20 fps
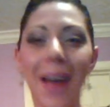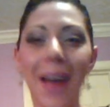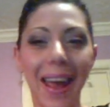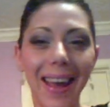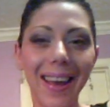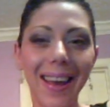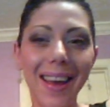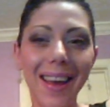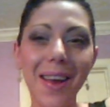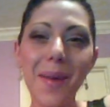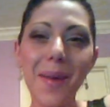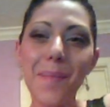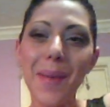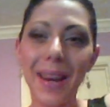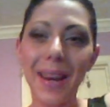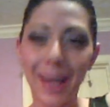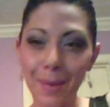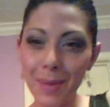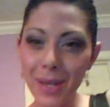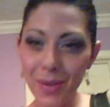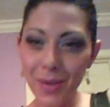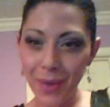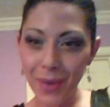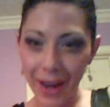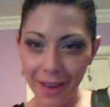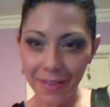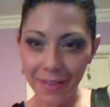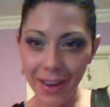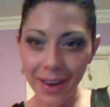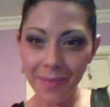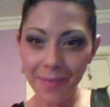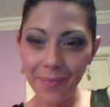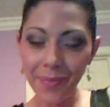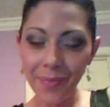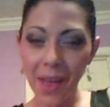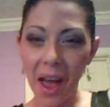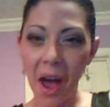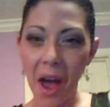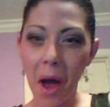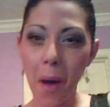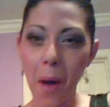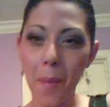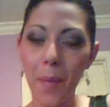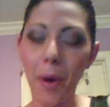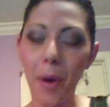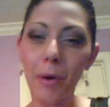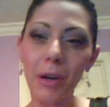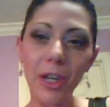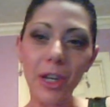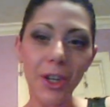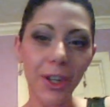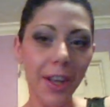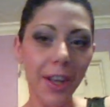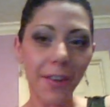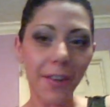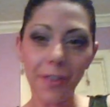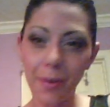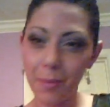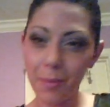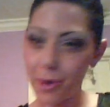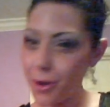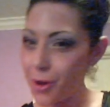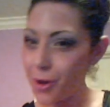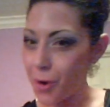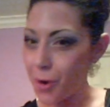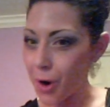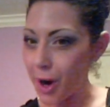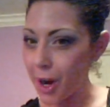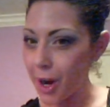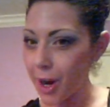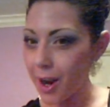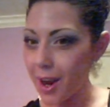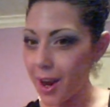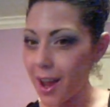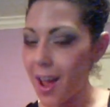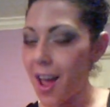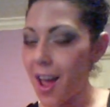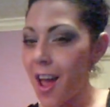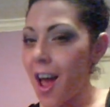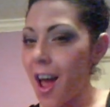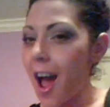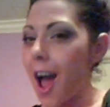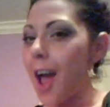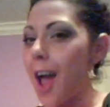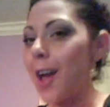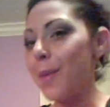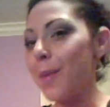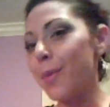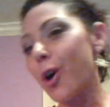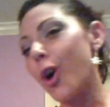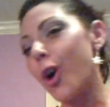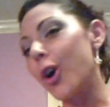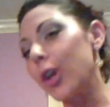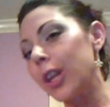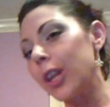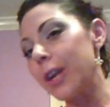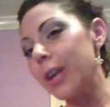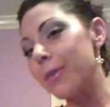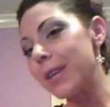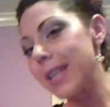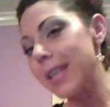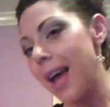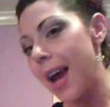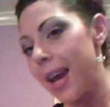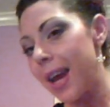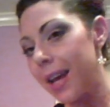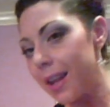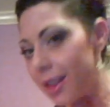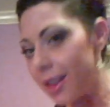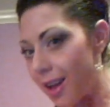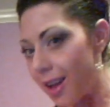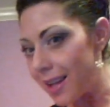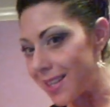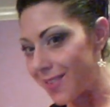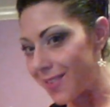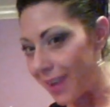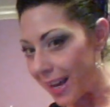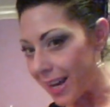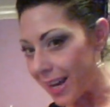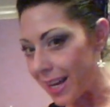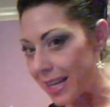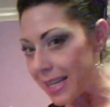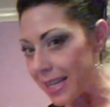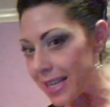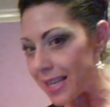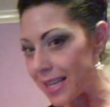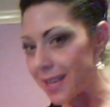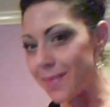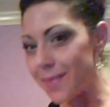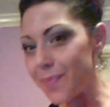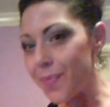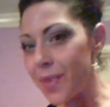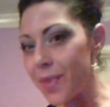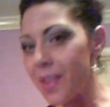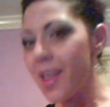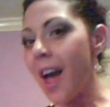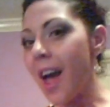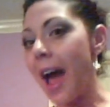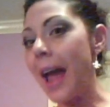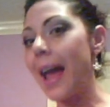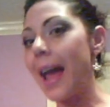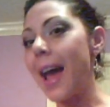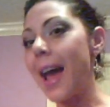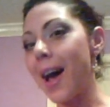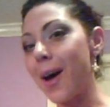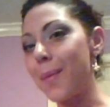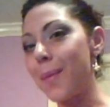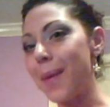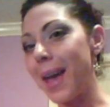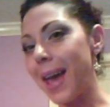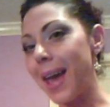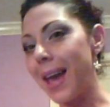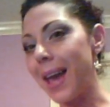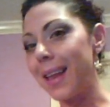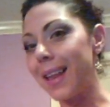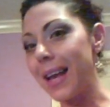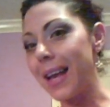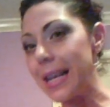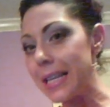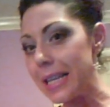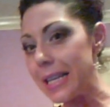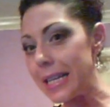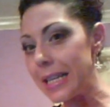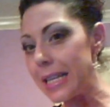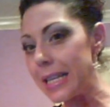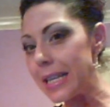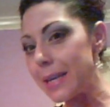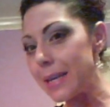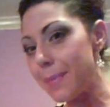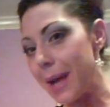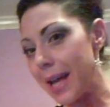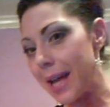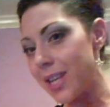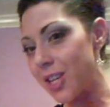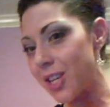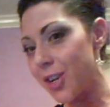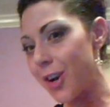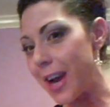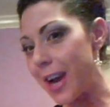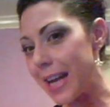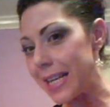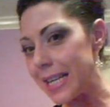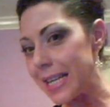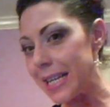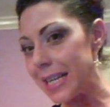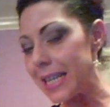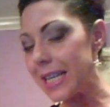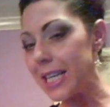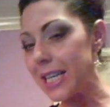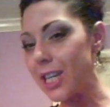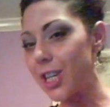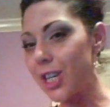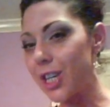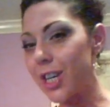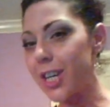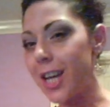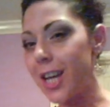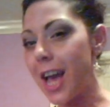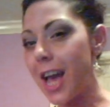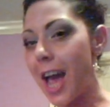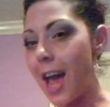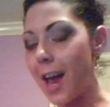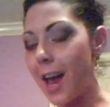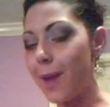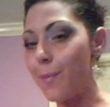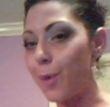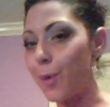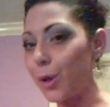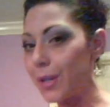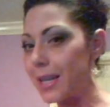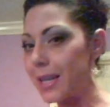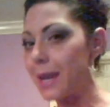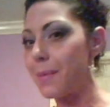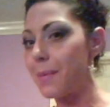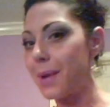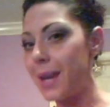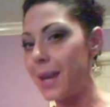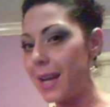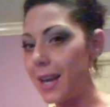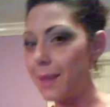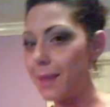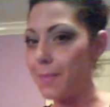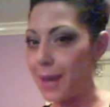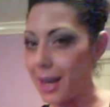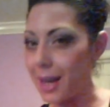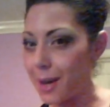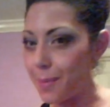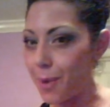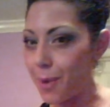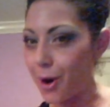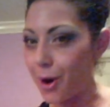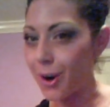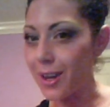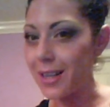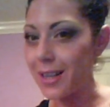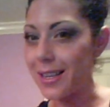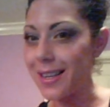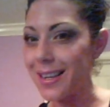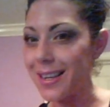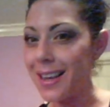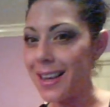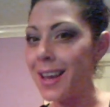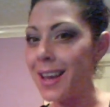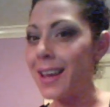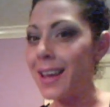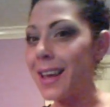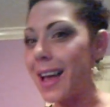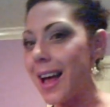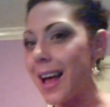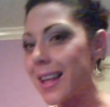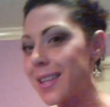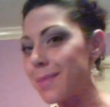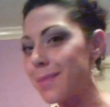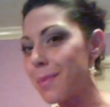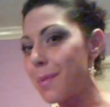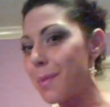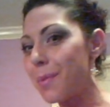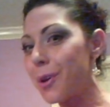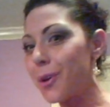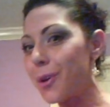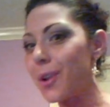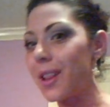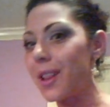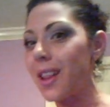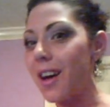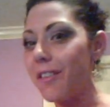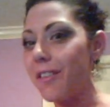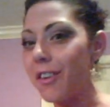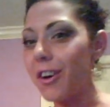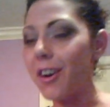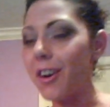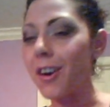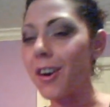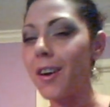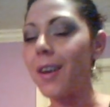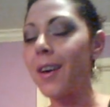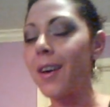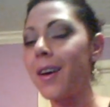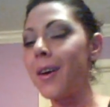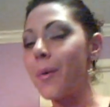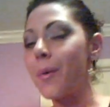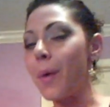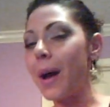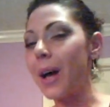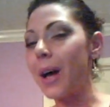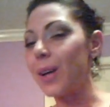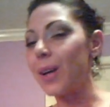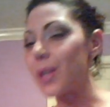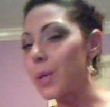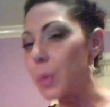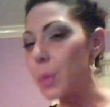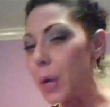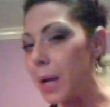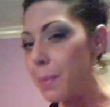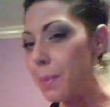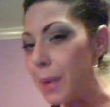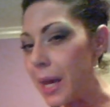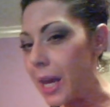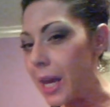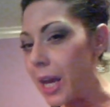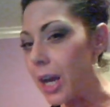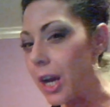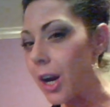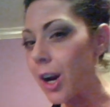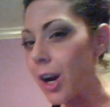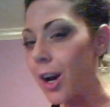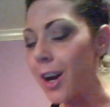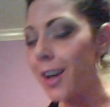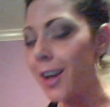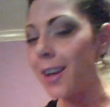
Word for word: Okay, my name is Raven, I'm originally from New York. I am currently residing in Las Vegas. I am a licensed master esthetician and multimedia makeup artist. Yes, I'm a beauty lover. Why else would I be here?